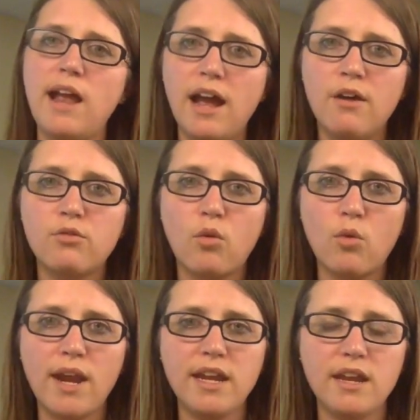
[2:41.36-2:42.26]
have
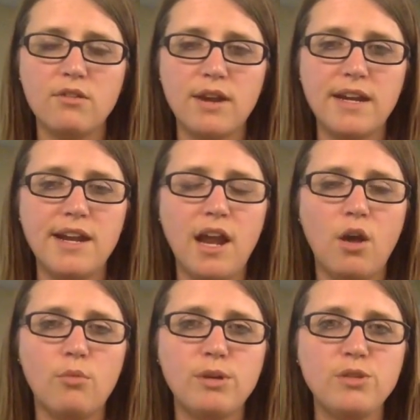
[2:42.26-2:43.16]
right here right
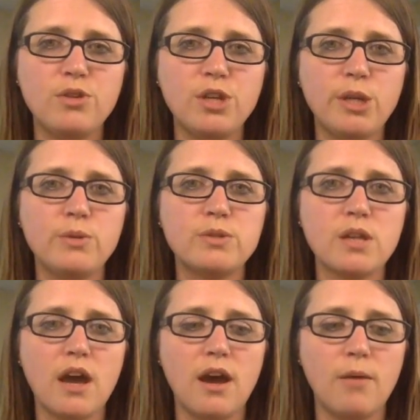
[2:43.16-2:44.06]
now, but you could use
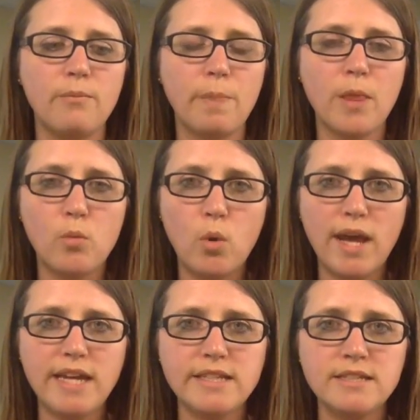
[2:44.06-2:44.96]

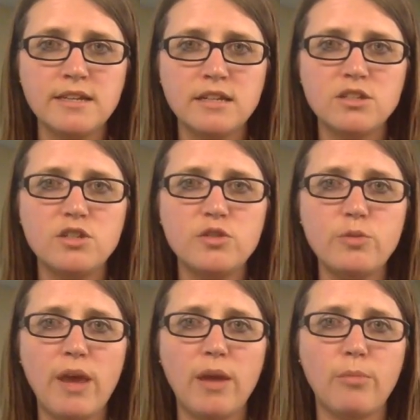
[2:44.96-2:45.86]
white tissue
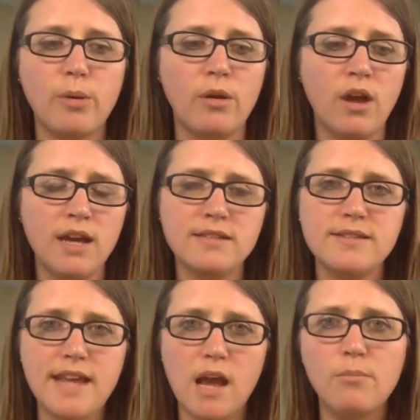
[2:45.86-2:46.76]
paper,
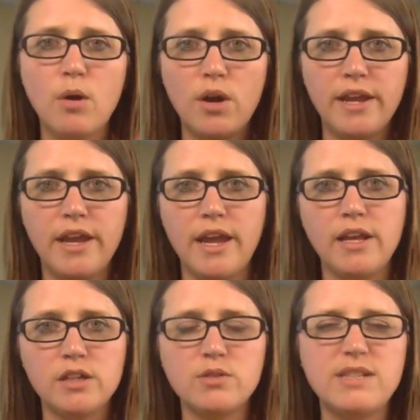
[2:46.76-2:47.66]
stamp on it
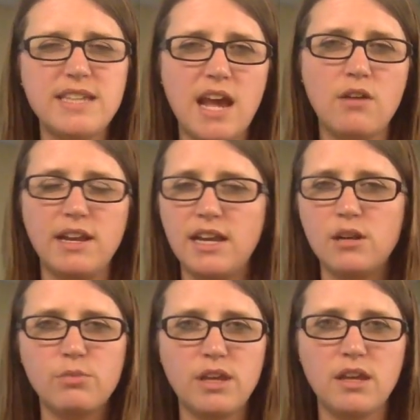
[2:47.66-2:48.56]
and glue it down, and
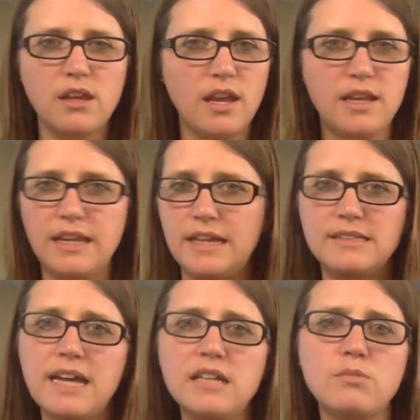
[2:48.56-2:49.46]
it'll be in the
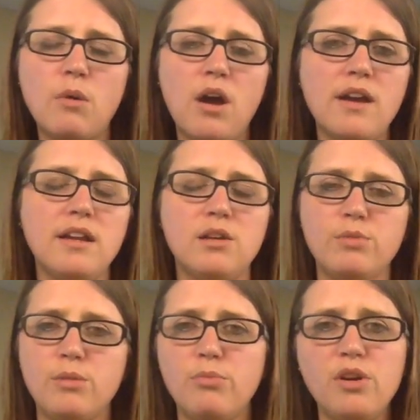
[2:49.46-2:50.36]
exact spot. It'll
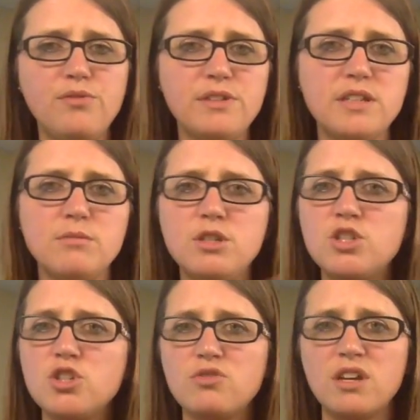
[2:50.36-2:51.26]
be a perfect
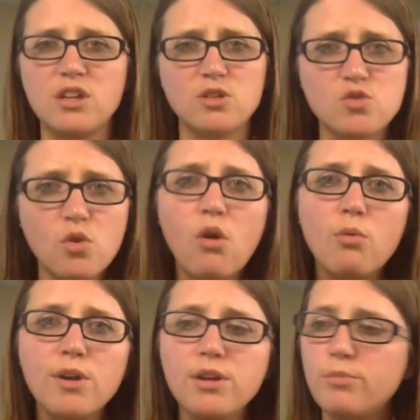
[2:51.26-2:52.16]
image. You can control
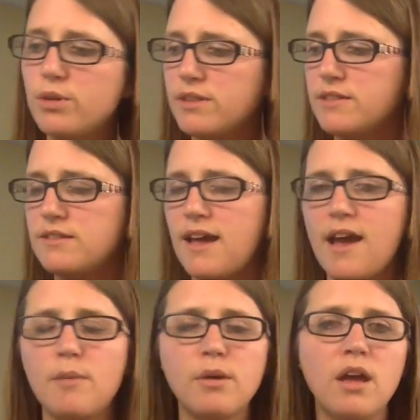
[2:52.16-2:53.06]
where you put the
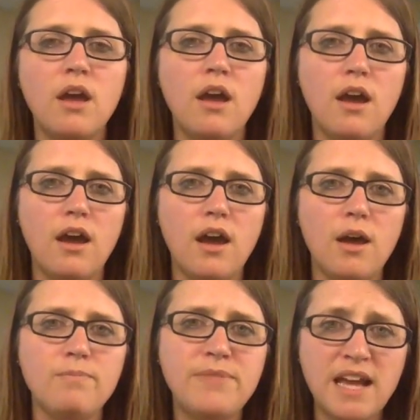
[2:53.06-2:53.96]
stamp.
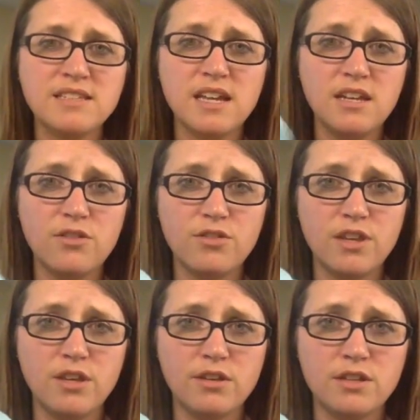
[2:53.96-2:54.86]
That's another
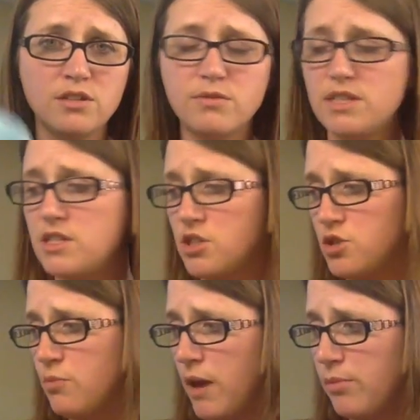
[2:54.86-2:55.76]
thing you can do with the
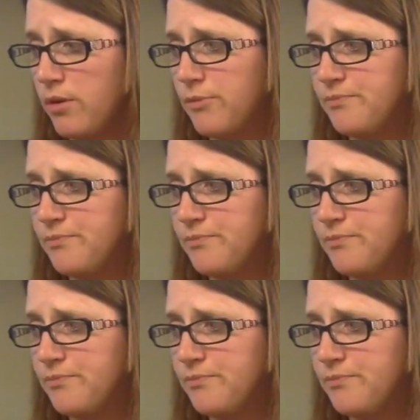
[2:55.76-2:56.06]
tissue paper.